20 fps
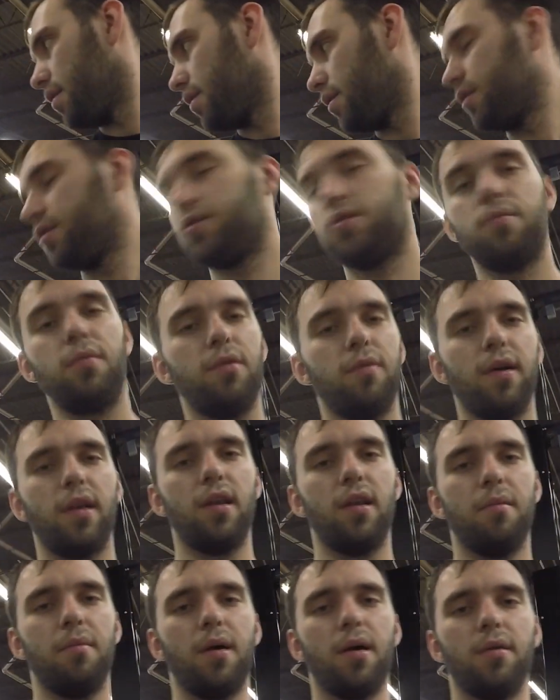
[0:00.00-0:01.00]
should be
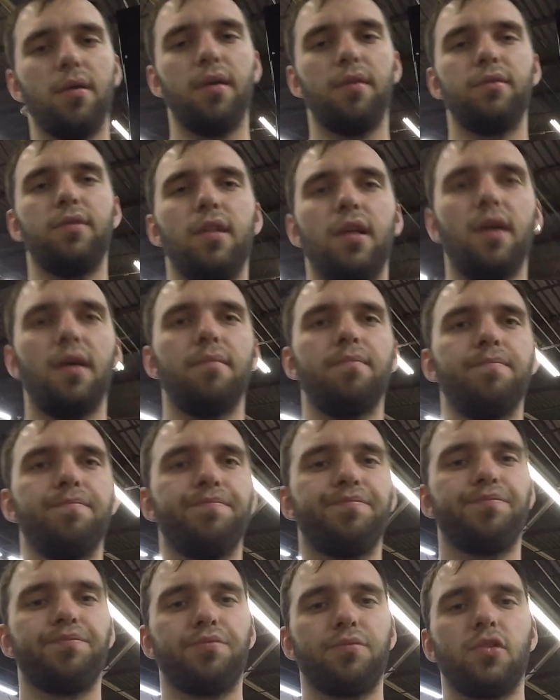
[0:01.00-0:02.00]
ready to mount after that.
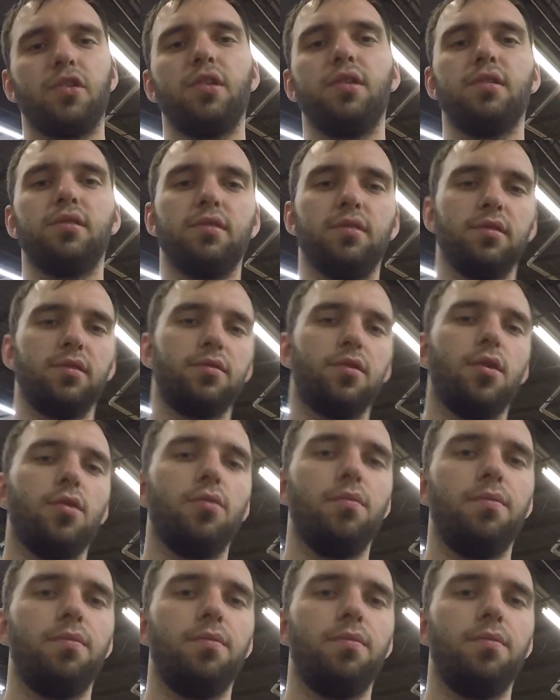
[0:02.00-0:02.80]
So let's roll.